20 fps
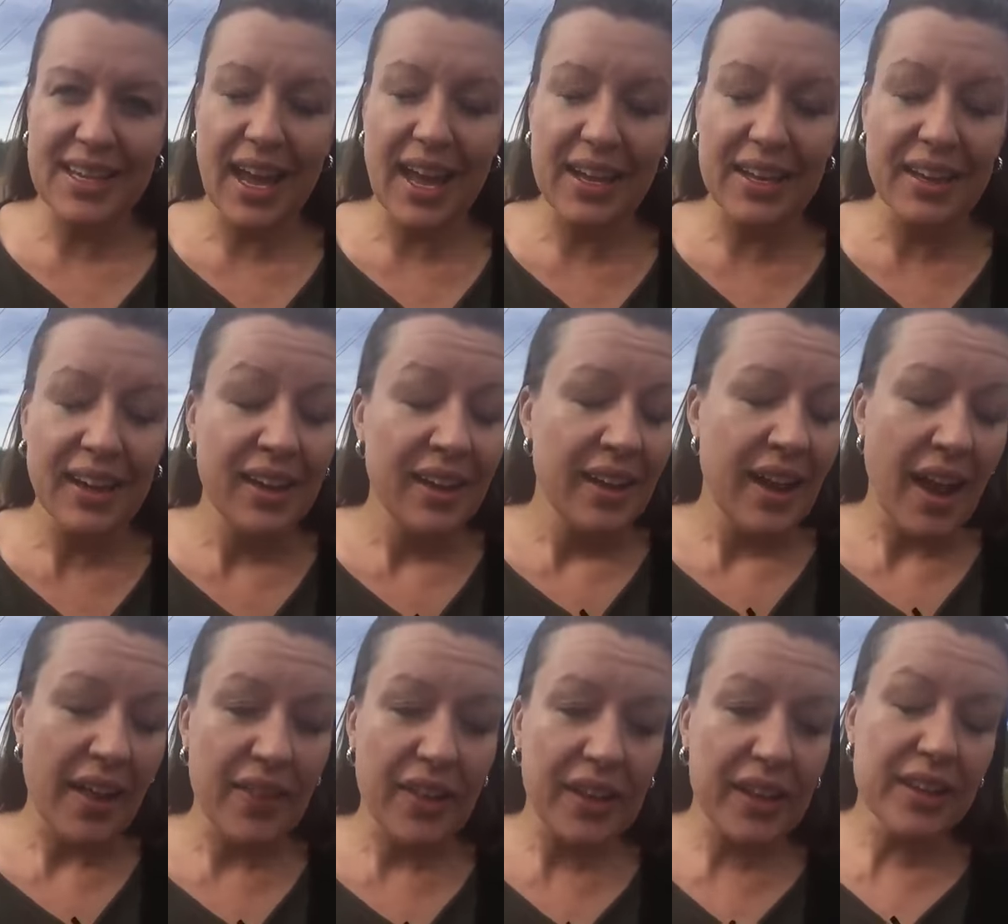And
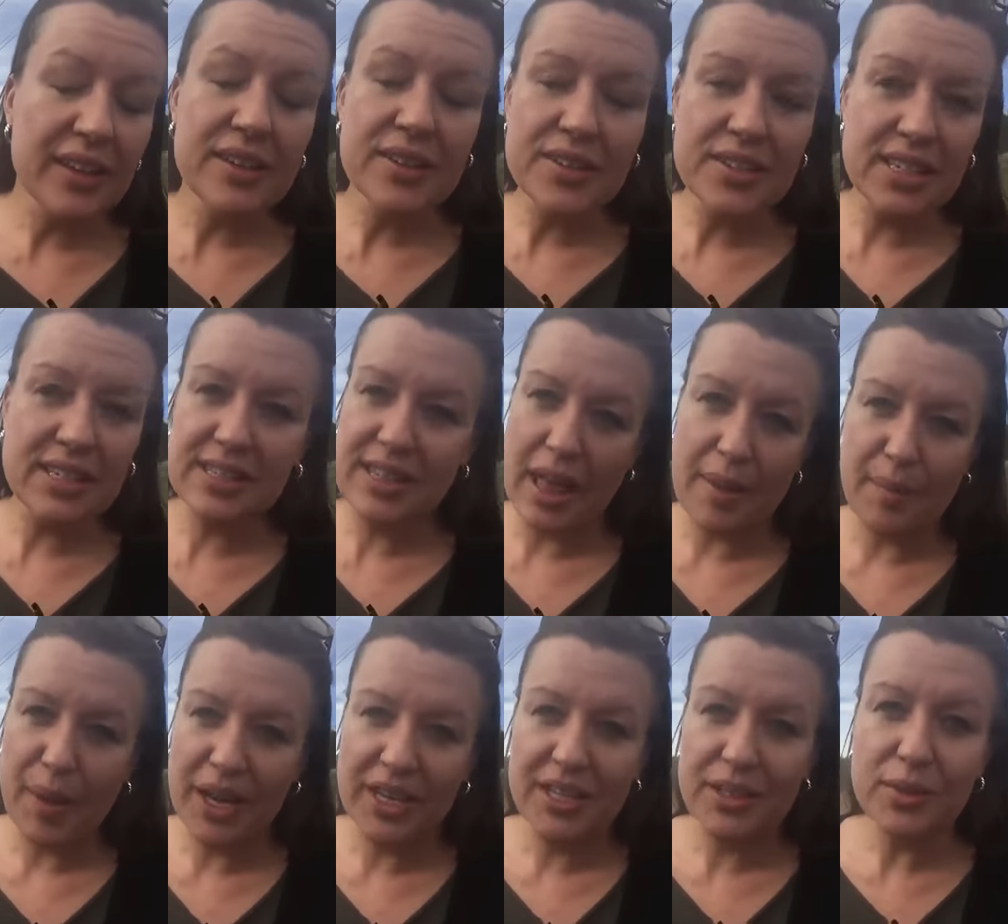the good news is that
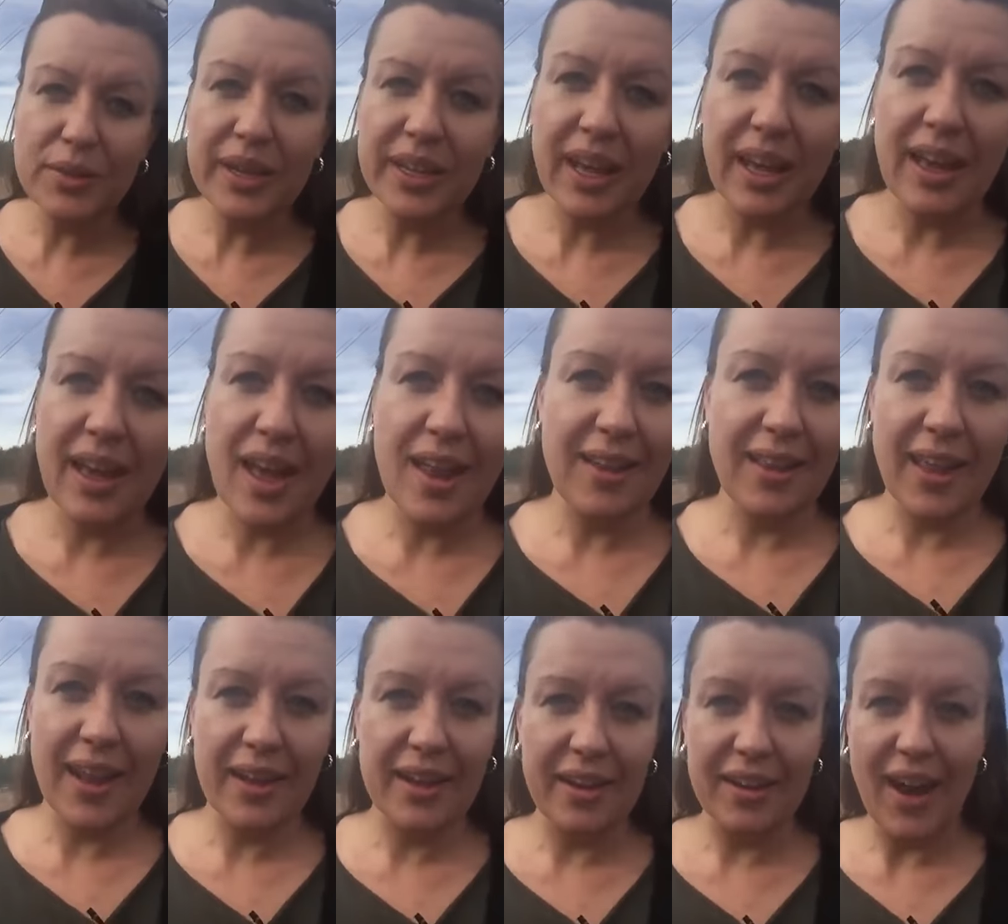by doing it and
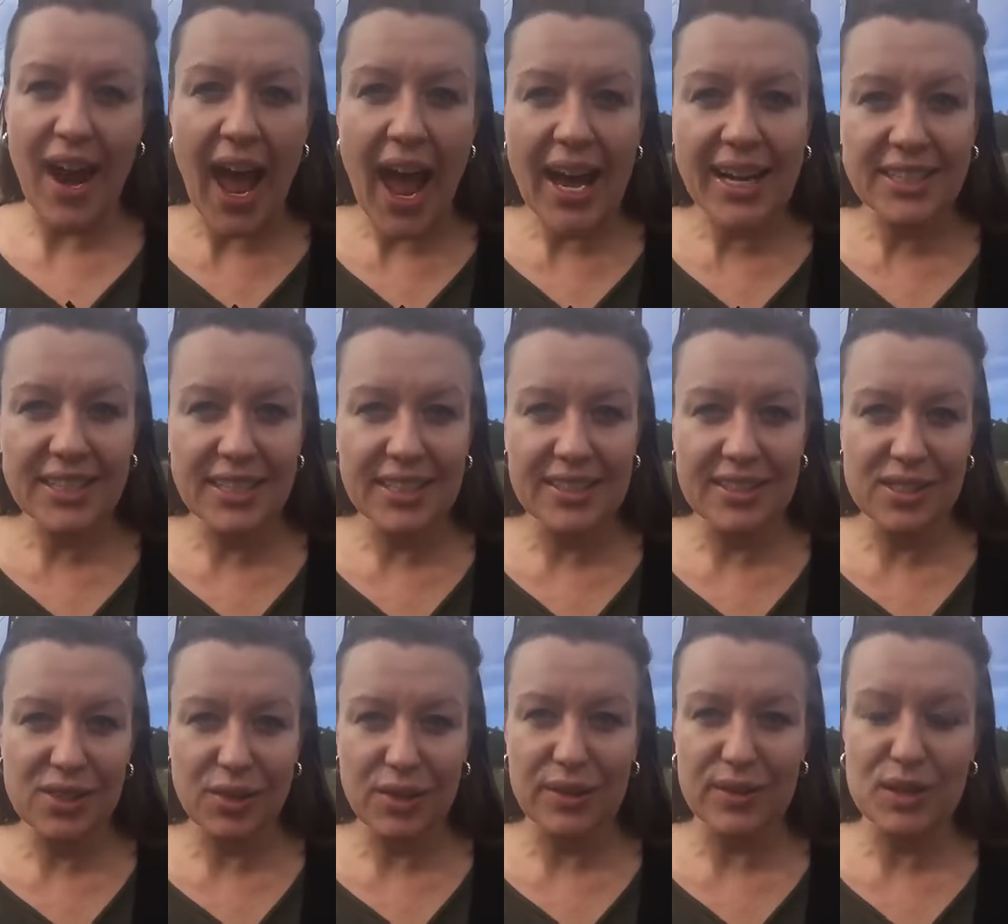letting your actions
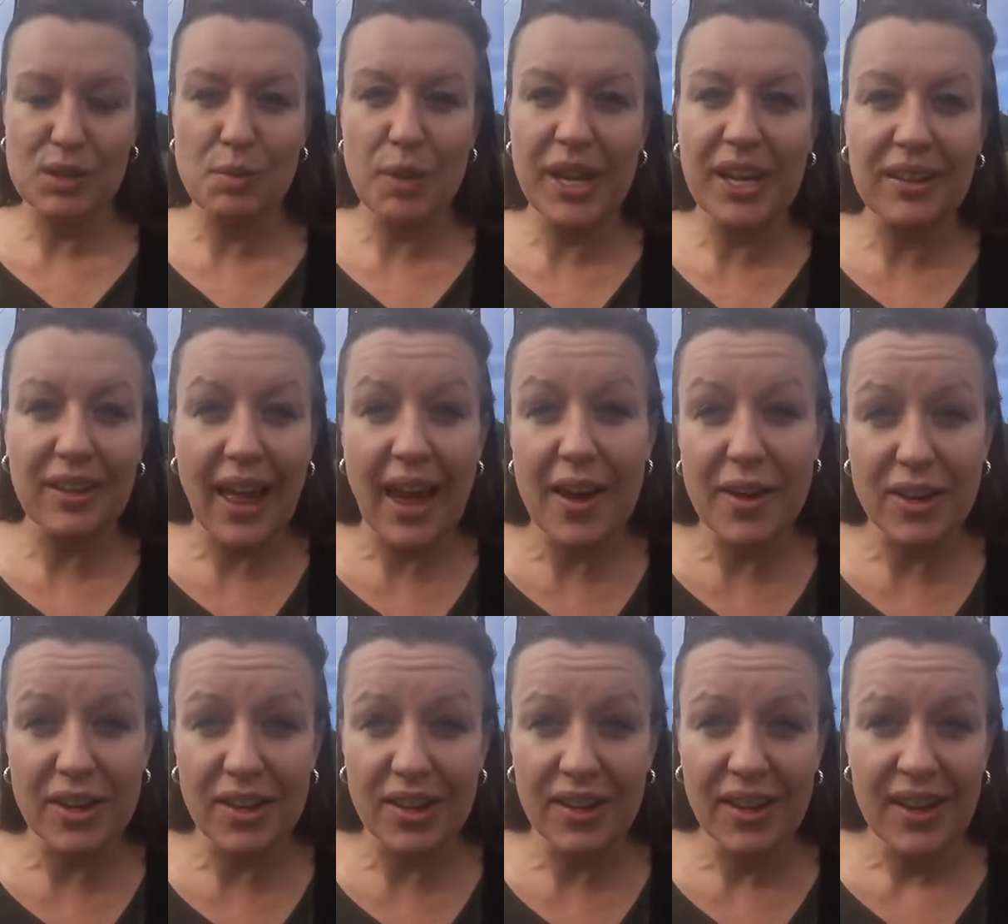sort of speak
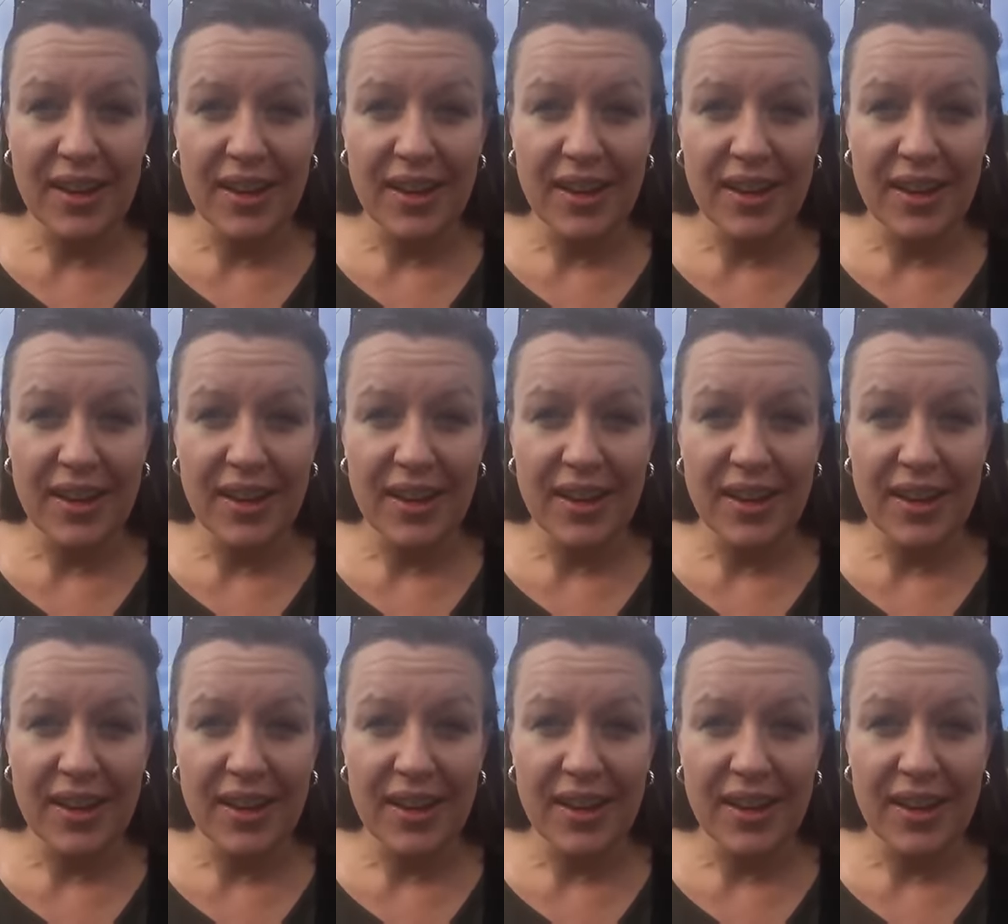louder